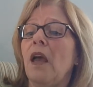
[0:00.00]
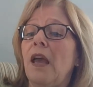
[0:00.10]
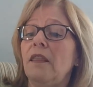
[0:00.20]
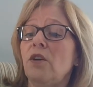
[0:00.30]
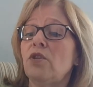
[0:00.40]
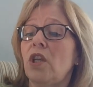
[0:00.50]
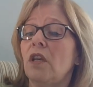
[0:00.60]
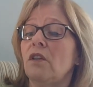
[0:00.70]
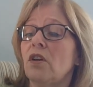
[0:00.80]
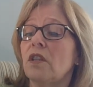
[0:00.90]
and though she
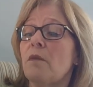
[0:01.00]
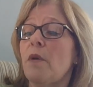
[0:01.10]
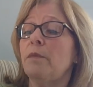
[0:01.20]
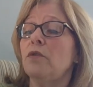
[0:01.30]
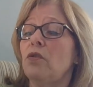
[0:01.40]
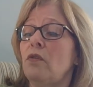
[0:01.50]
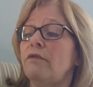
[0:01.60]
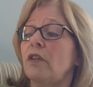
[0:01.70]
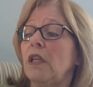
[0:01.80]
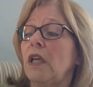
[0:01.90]
had looked them up
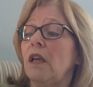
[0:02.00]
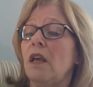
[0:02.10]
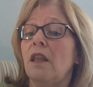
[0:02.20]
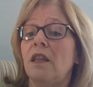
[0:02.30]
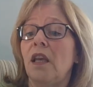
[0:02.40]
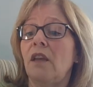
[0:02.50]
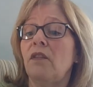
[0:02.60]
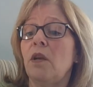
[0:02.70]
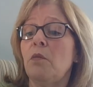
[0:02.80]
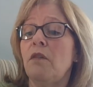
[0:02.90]
dutifully the
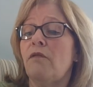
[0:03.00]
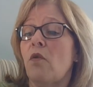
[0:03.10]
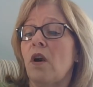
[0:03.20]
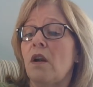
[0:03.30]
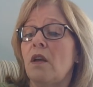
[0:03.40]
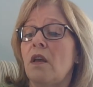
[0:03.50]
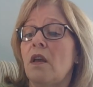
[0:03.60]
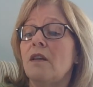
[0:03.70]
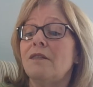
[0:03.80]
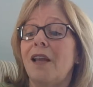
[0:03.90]
evening before,
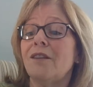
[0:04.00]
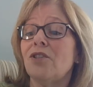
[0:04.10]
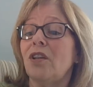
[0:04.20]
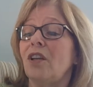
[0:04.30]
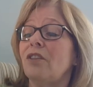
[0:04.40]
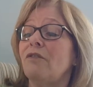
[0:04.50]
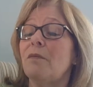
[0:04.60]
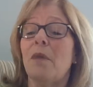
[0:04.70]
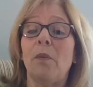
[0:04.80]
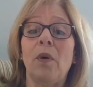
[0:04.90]
now she could
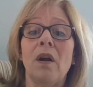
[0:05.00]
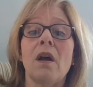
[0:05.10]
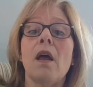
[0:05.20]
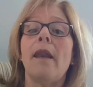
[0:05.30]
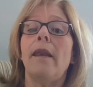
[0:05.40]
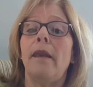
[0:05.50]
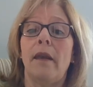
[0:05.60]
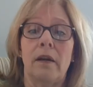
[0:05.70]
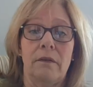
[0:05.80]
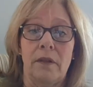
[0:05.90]
remember
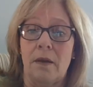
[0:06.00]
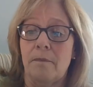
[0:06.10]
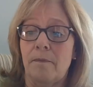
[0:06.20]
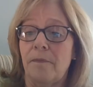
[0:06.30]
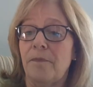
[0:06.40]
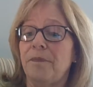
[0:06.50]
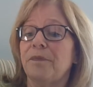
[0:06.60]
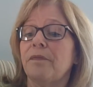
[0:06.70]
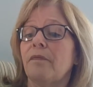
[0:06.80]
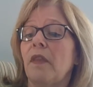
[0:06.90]
none of them.
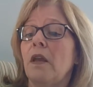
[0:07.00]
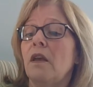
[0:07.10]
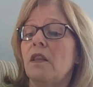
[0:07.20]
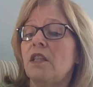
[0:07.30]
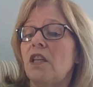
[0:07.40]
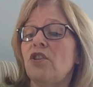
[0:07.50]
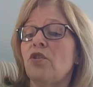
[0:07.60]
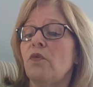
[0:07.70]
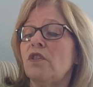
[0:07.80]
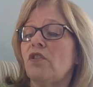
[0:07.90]
The
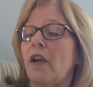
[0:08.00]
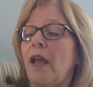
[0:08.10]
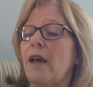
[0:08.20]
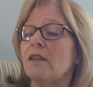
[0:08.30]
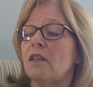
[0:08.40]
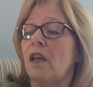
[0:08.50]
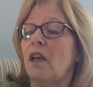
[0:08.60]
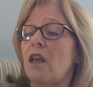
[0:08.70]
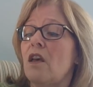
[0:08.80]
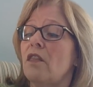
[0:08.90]
teacher was
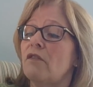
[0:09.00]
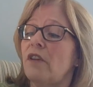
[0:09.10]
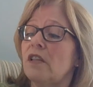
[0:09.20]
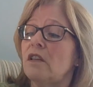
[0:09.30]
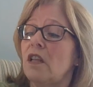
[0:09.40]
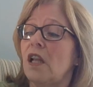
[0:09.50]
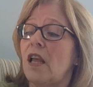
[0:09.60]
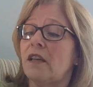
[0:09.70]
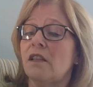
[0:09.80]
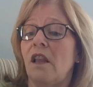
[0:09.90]
sarcastic, the rest of the
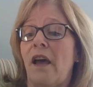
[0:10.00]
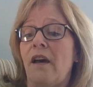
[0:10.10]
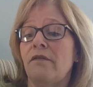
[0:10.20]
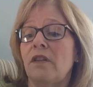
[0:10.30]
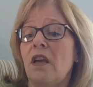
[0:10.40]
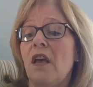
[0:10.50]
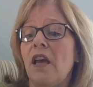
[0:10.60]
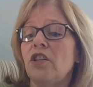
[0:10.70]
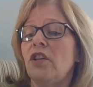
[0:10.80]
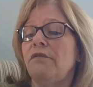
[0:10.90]
class laughed,
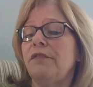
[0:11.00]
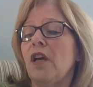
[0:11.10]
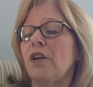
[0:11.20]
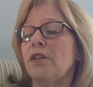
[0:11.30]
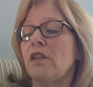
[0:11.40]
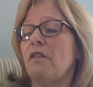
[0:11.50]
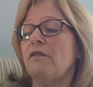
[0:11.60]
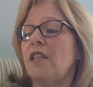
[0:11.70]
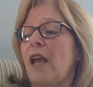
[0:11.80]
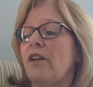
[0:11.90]
and she flung herself
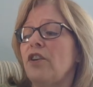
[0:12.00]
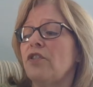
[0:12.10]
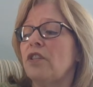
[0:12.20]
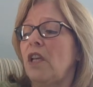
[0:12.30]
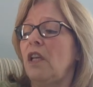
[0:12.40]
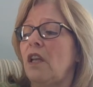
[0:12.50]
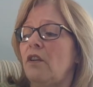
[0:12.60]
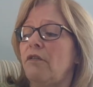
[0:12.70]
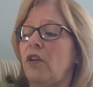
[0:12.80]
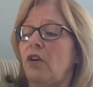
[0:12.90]
down in her seat in
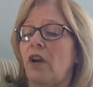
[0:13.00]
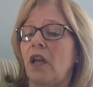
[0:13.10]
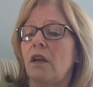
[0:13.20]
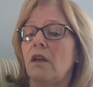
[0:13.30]
a fury.